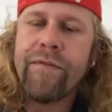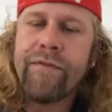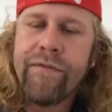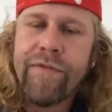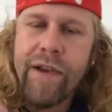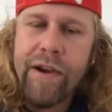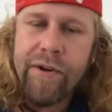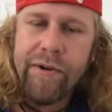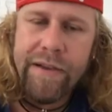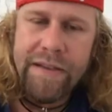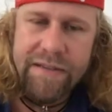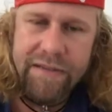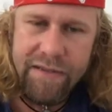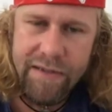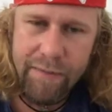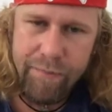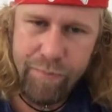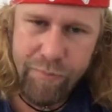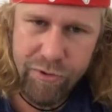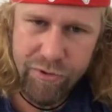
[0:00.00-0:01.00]
Very
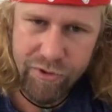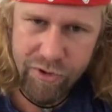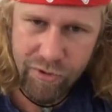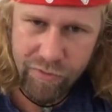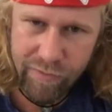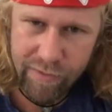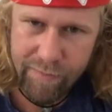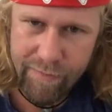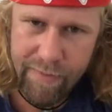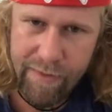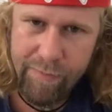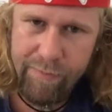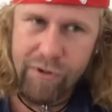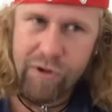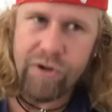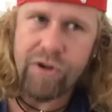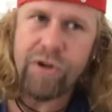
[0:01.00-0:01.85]
simple to remember.